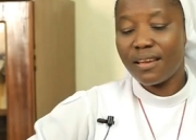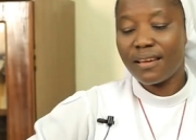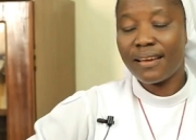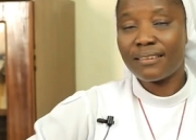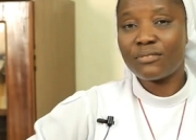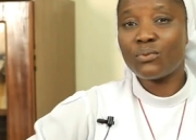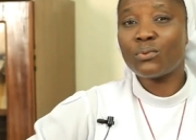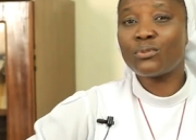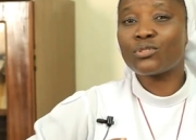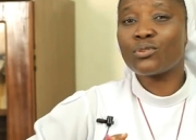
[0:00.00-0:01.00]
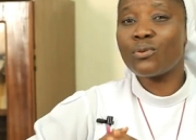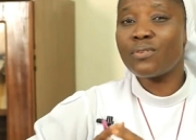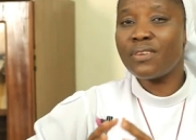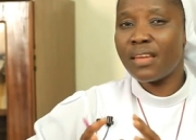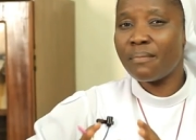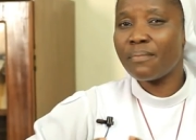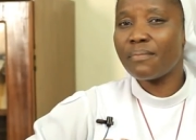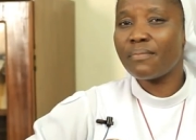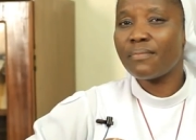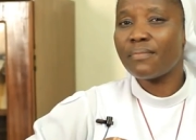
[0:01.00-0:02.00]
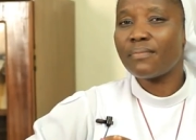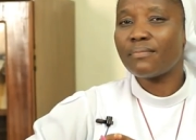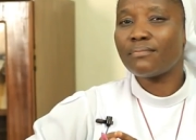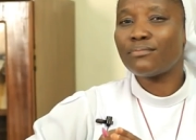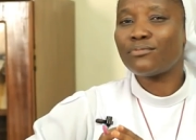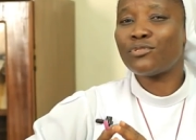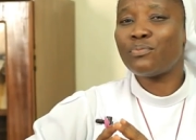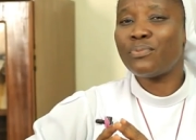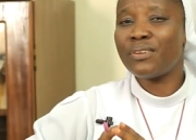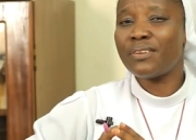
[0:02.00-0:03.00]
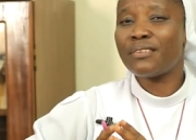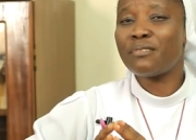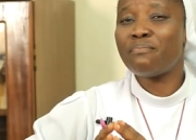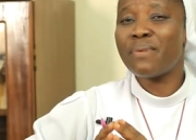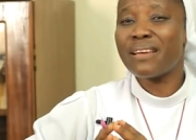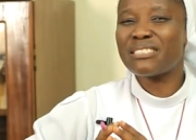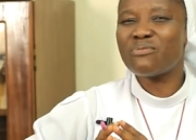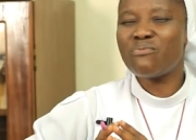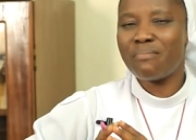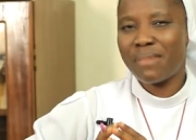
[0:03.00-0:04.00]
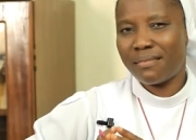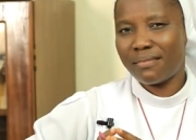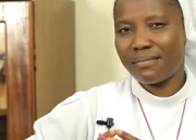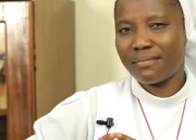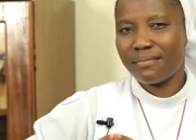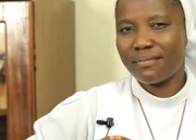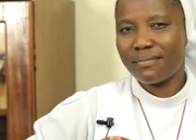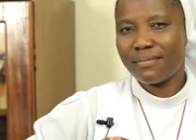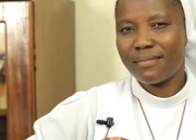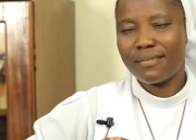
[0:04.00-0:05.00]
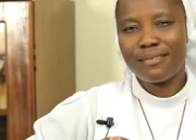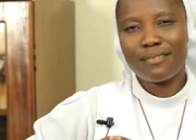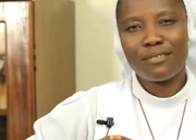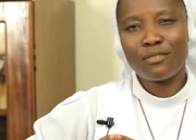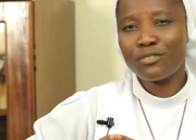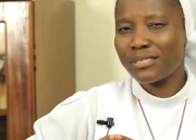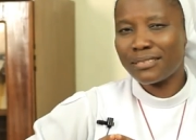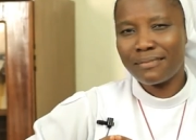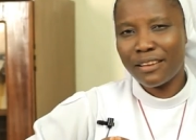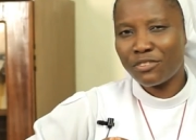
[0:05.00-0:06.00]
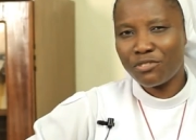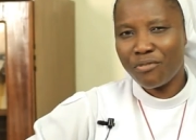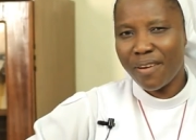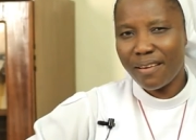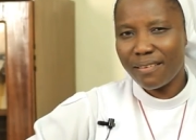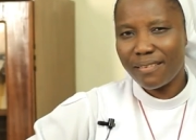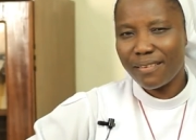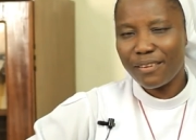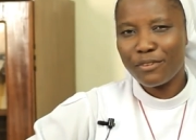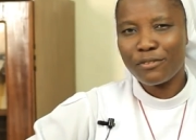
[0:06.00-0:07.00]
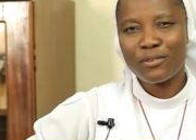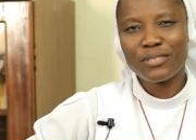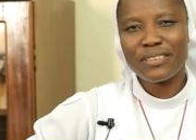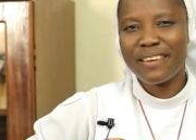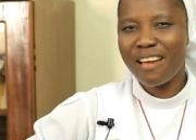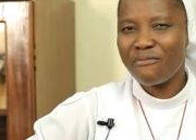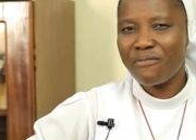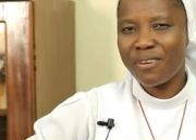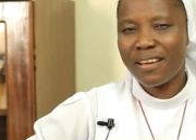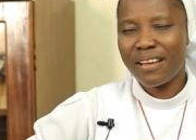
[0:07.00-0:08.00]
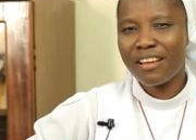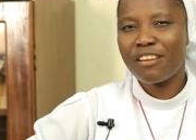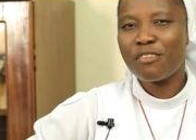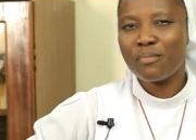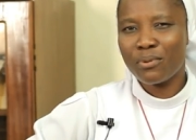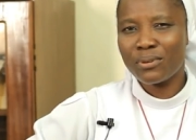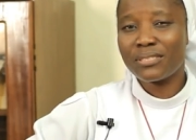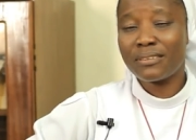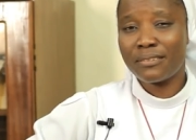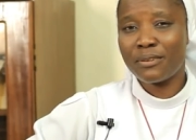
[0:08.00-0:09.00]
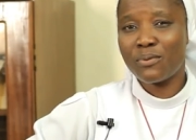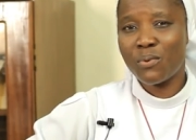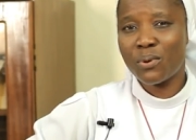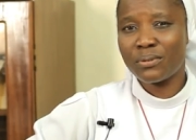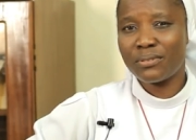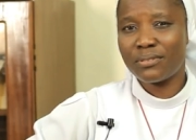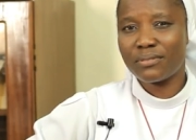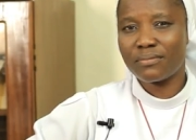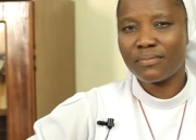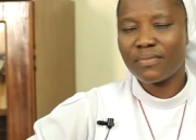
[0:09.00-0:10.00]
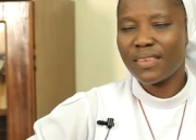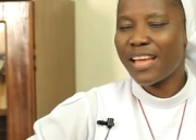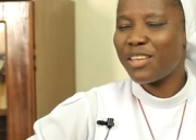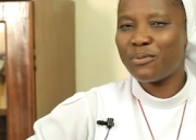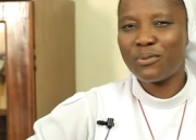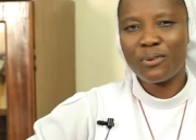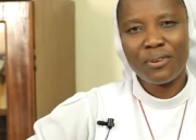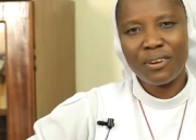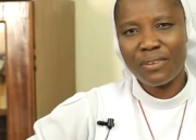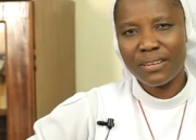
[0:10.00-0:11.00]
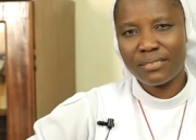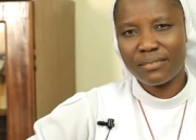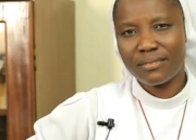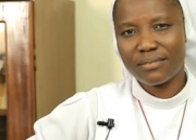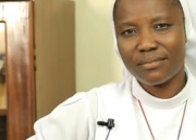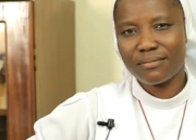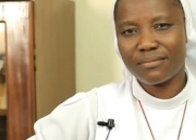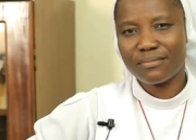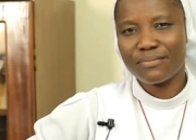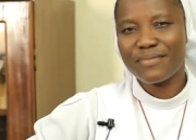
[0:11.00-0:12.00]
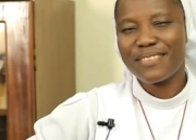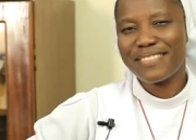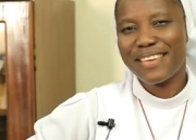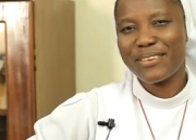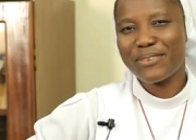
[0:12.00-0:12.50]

and will turn them to be the best women, not just in Nigeria, not just in Africa, but in the world. And you will not regret it. Thank